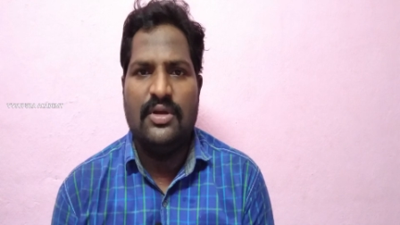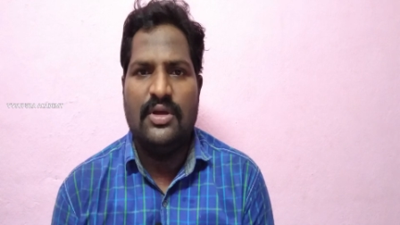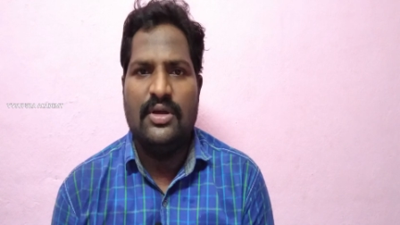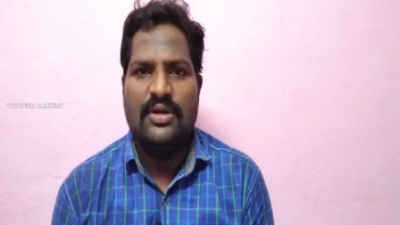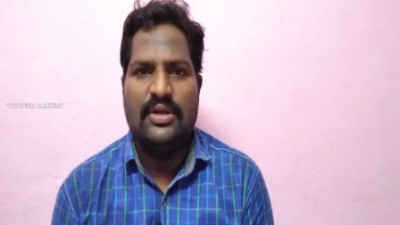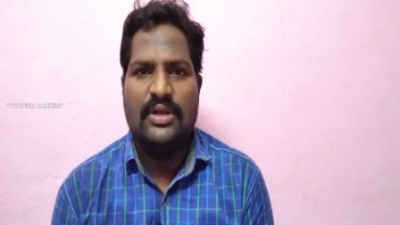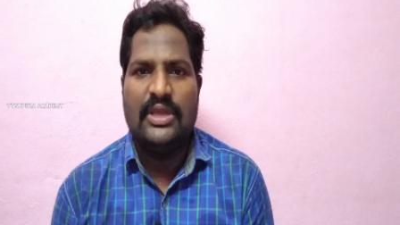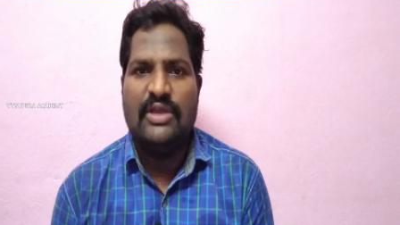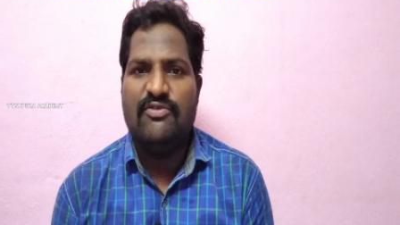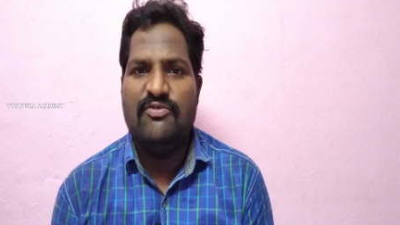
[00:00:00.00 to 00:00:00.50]

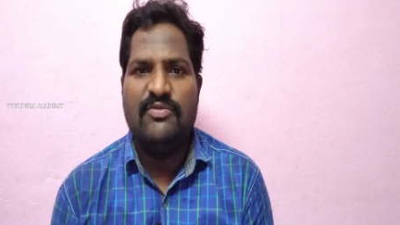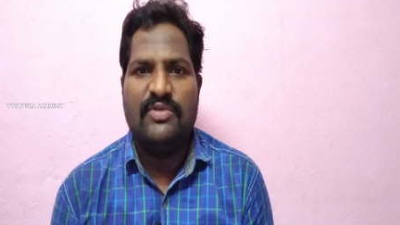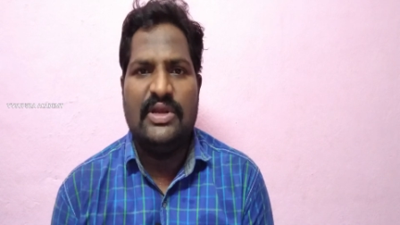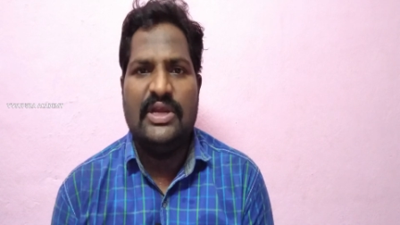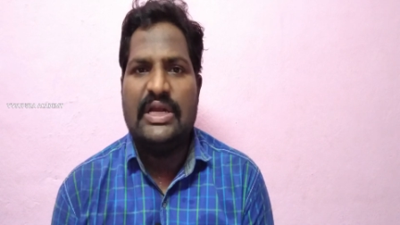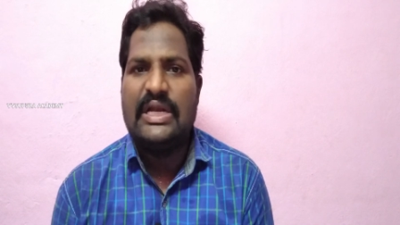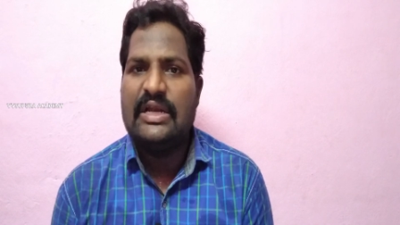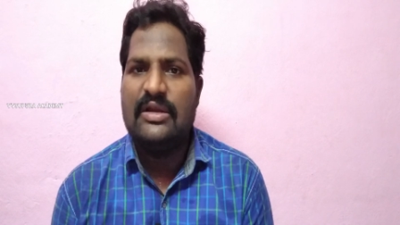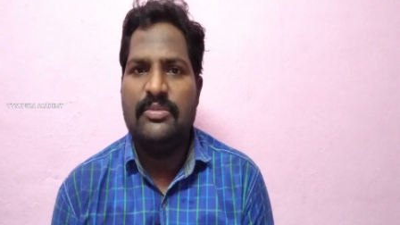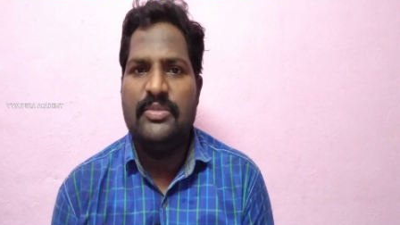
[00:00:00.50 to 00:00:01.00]
uh, give
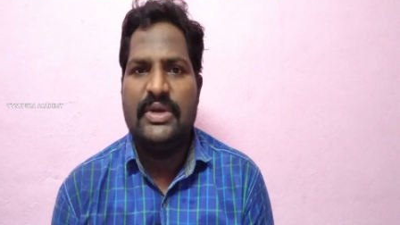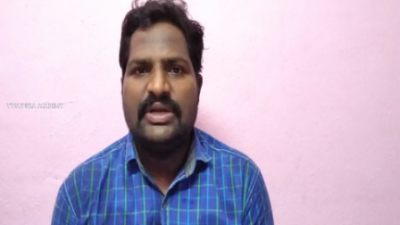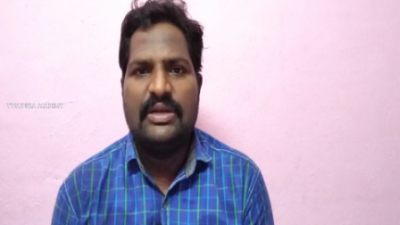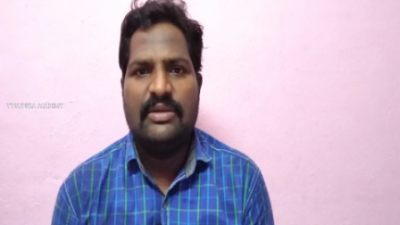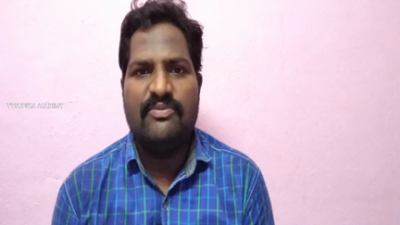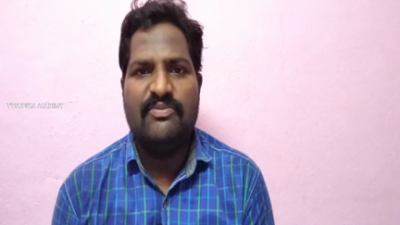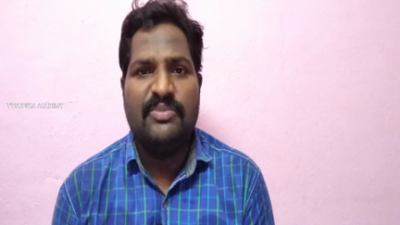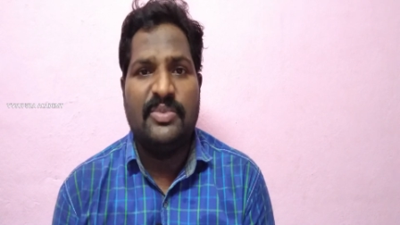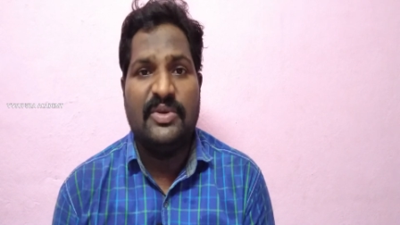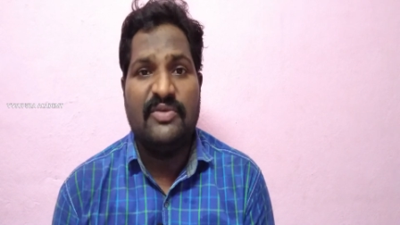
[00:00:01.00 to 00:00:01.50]
little bit
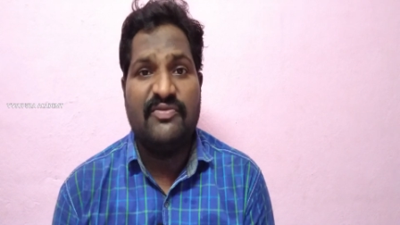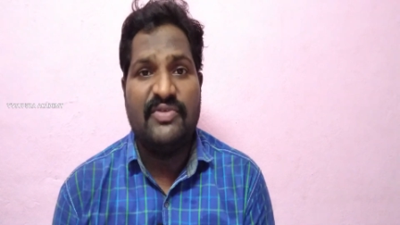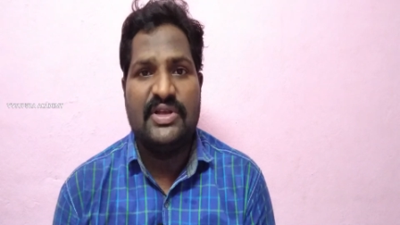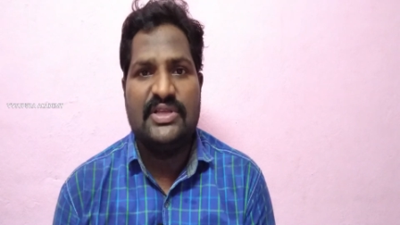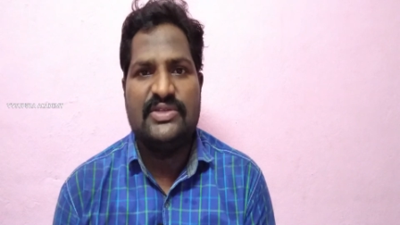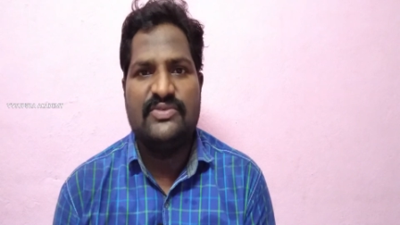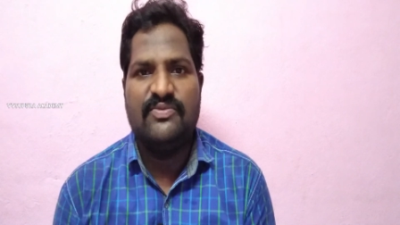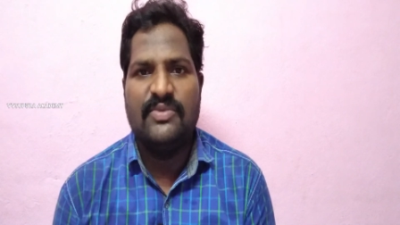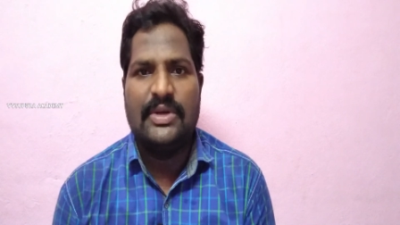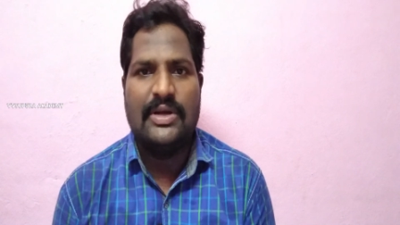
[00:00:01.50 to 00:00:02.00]

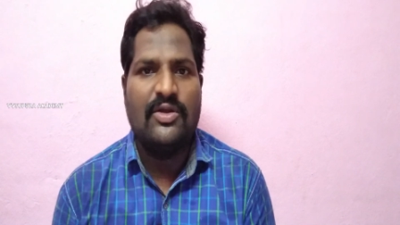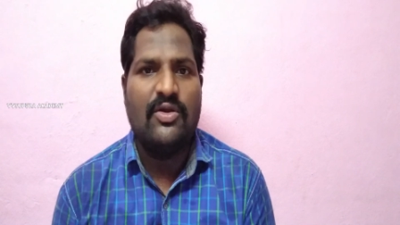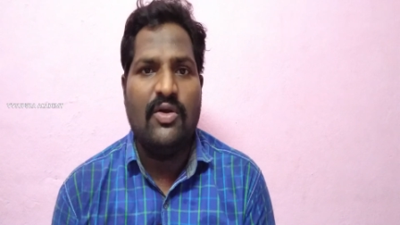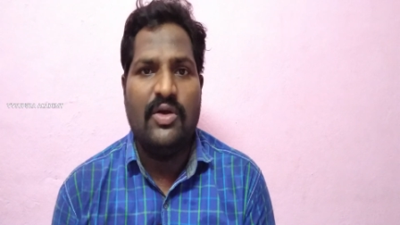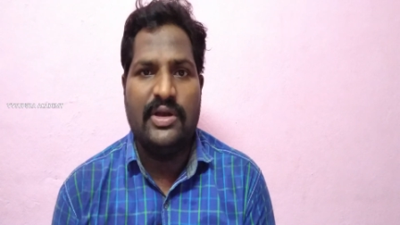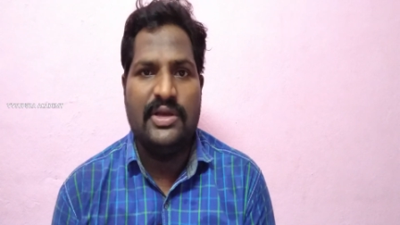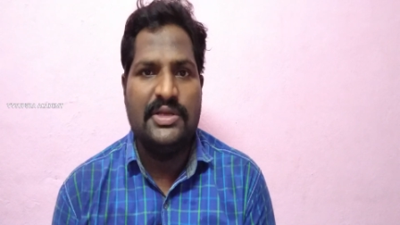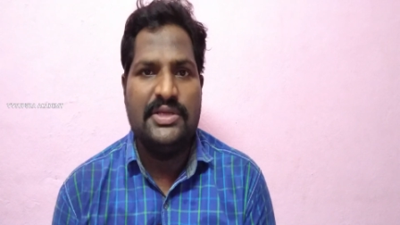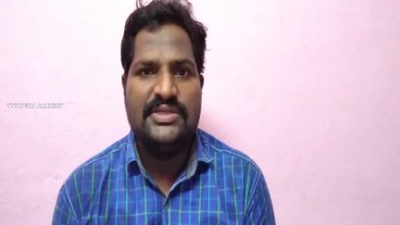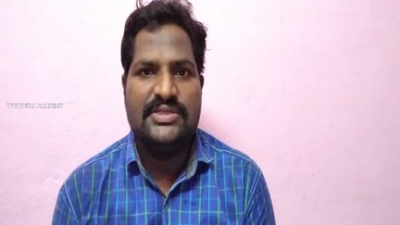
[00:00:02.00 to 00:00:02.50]
preference for
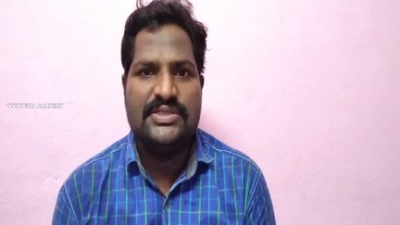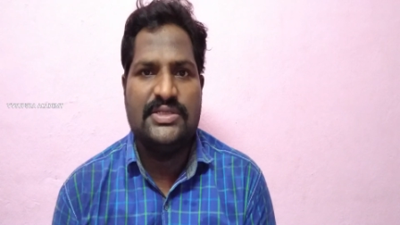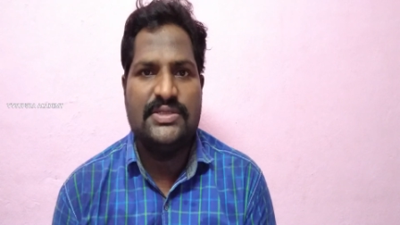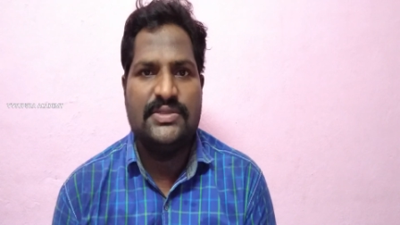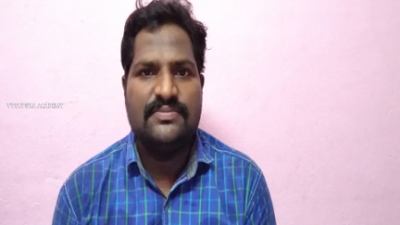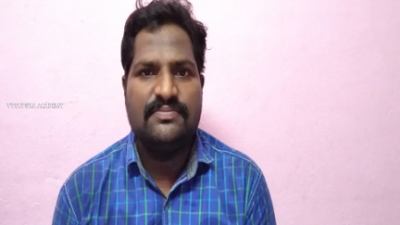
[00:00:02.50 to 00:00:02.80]
college